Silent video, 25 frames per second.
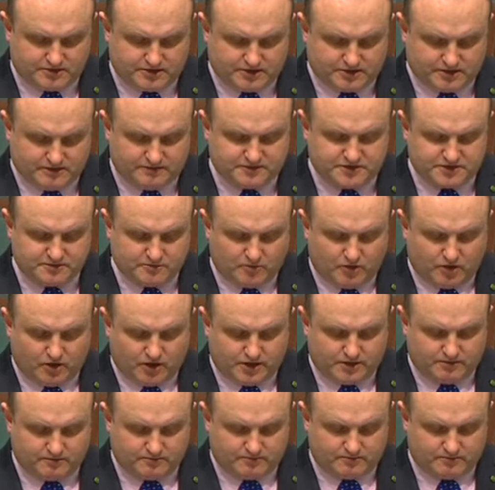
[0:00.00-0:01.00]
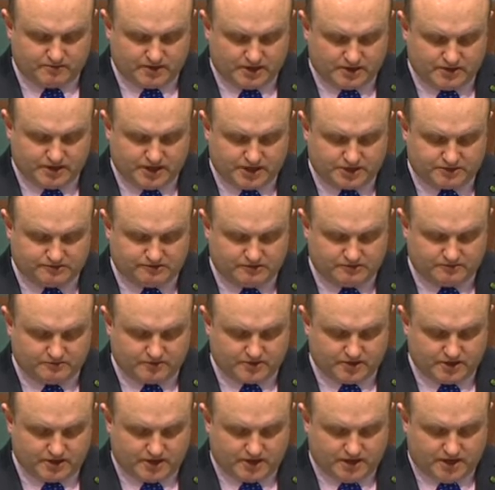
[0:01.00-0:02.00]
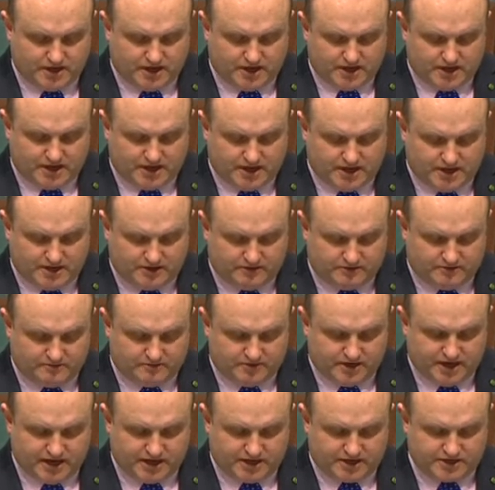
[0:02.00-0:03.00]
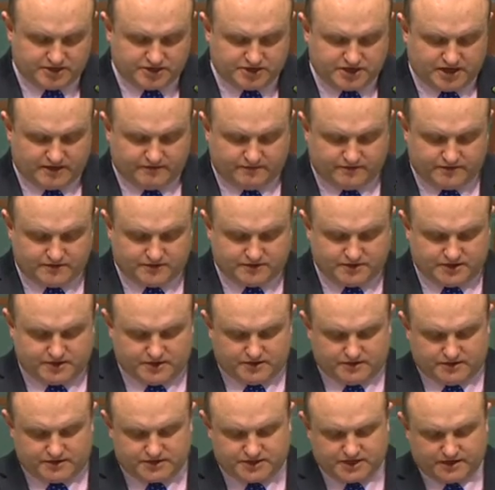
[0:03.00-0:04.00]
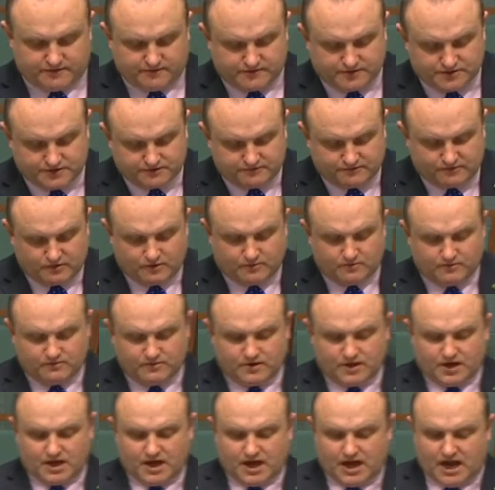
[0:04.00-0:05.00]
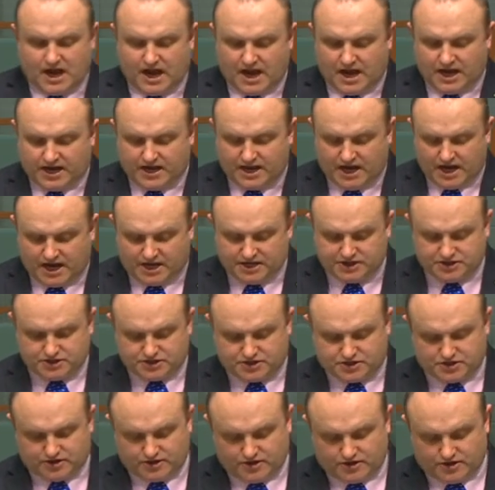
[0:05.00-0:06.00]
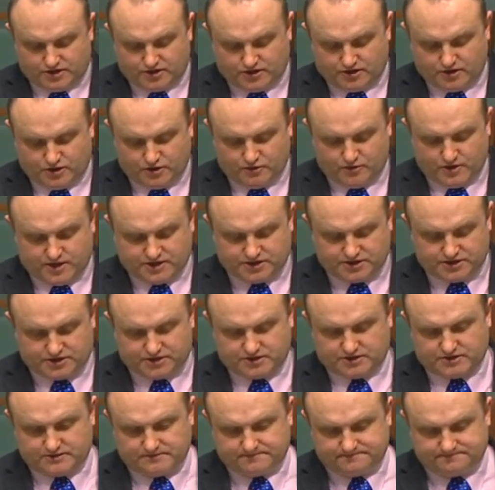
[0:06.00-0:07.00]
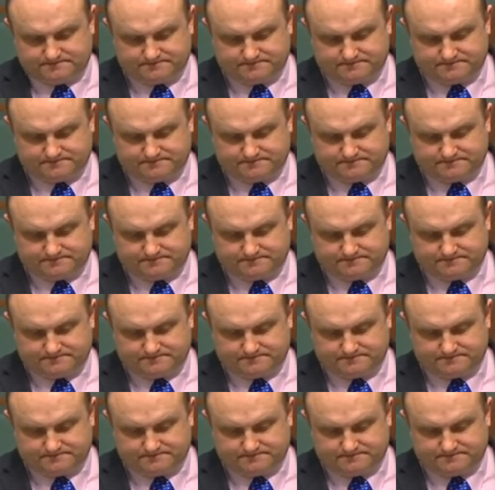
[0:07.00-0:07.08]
lives in my electorate, and Bianca suffers from AHUS.